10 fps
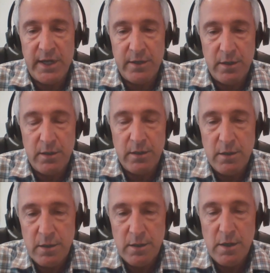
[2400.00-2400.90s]
that
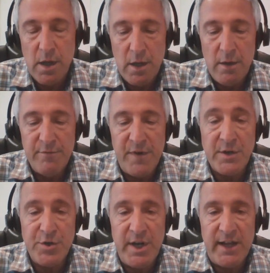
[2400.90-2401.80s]

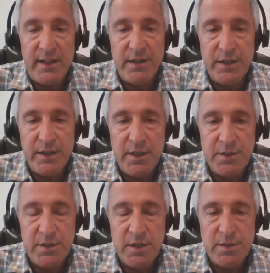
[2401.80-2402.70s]
functionality
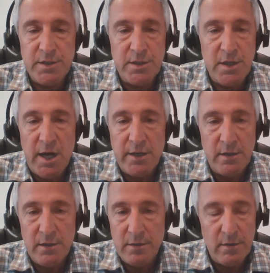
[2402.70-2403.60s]
is
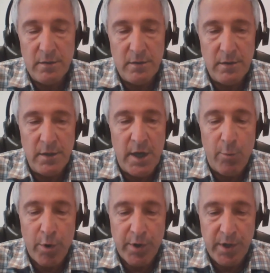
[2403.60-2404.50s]
not
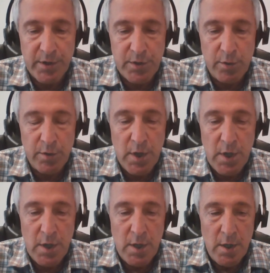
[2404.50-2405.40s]
working. So
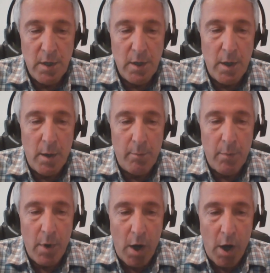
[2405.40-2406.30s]
um,
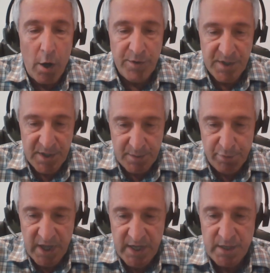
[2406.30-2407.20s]
all the
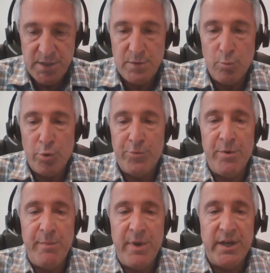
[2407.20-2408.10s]
displays would
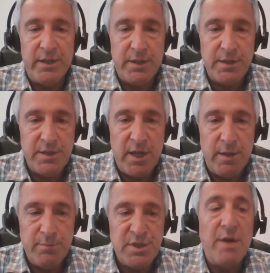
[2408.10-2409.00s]
remain at the
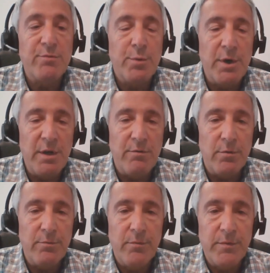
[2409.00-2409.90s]
same software level.